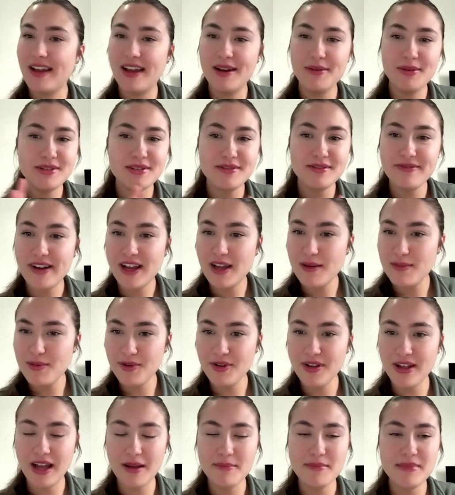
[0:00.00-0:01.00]
I wasn't
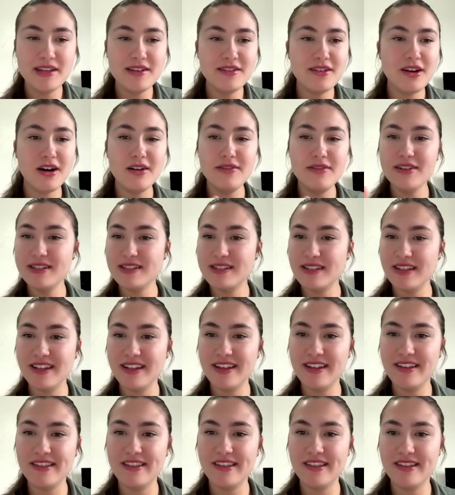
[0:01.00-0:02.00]
vibing with. I mean,
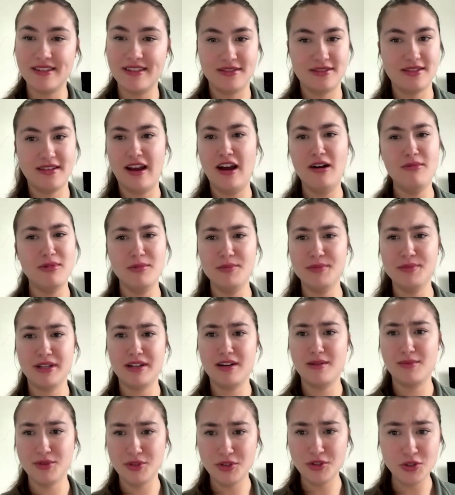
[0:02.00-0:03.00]
obviously, this album's
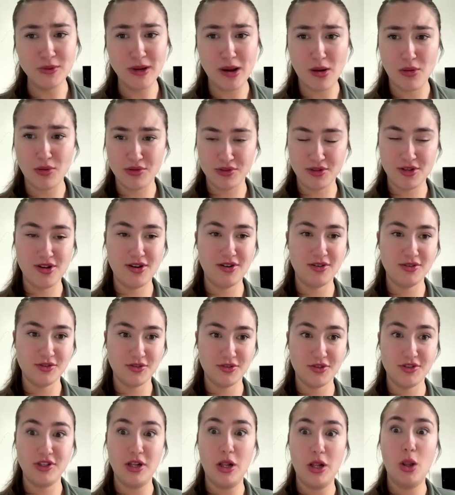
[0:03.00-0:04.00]
like almost 2 hours long,
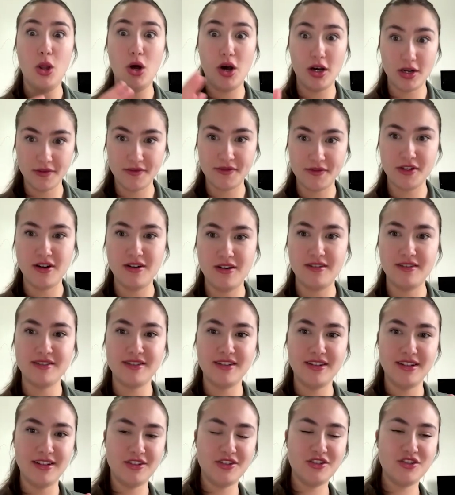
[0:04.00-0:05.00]
so there's a lot of
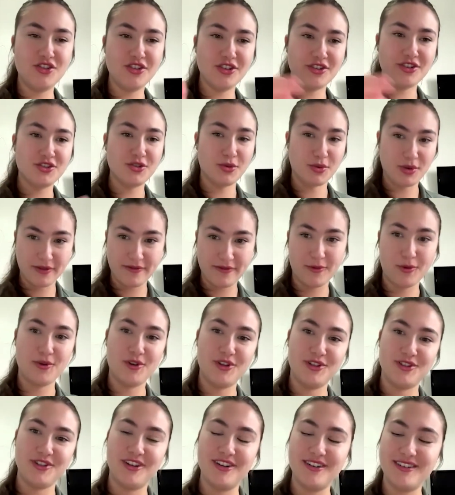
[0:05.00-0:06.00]
songs. It's just short of
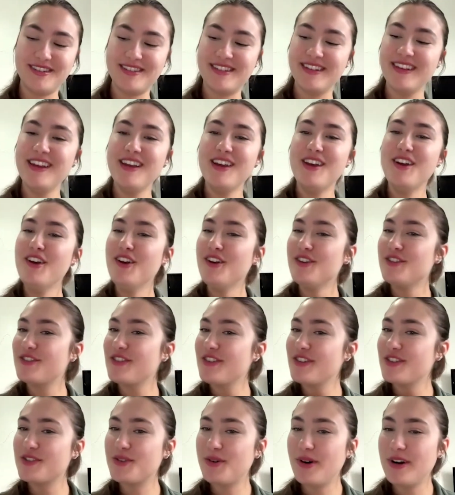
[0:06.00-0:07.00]
40 songs.
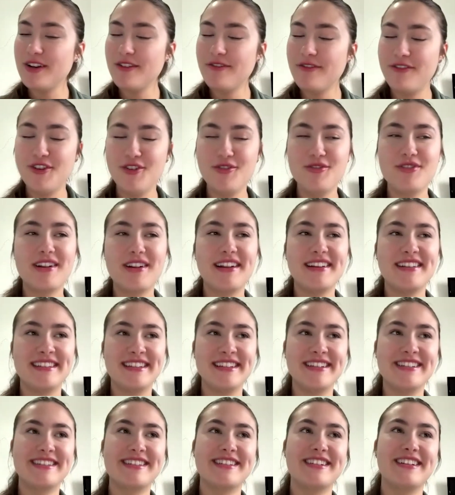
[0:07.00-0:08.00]
So there's quite a few that it
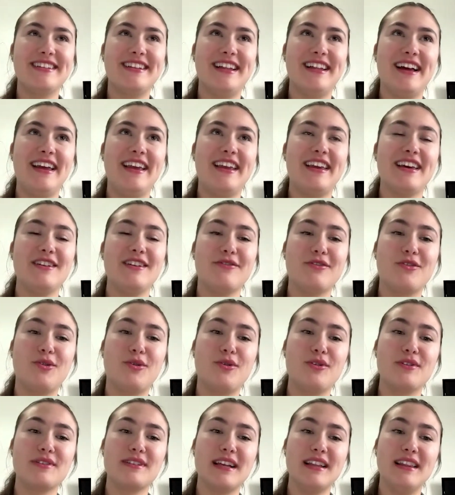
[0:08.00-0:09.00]
did still like, and of
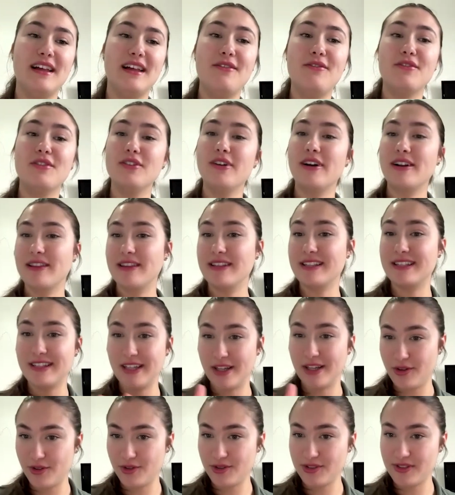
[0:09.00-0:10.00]
course, I love a lot of the
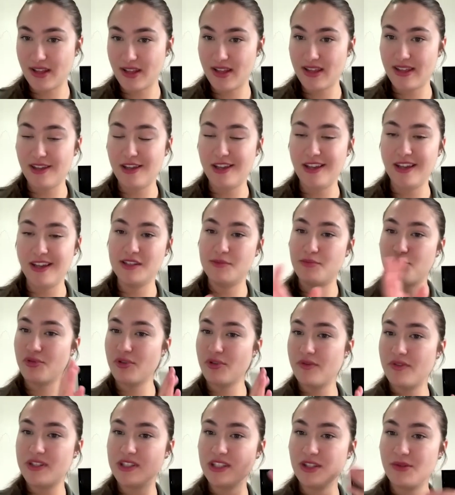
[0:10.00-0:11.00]
singles that he has
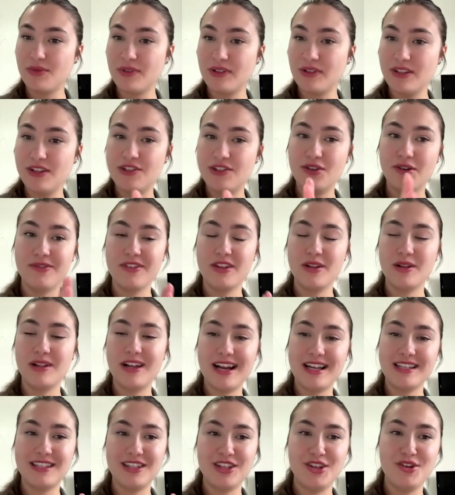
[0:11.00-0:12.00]
previously released over the
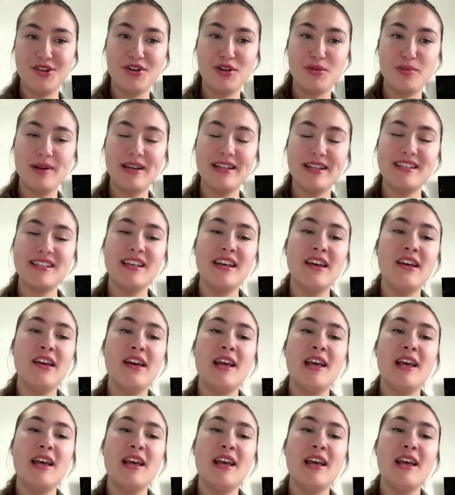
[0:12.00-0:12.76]
last year and a bit.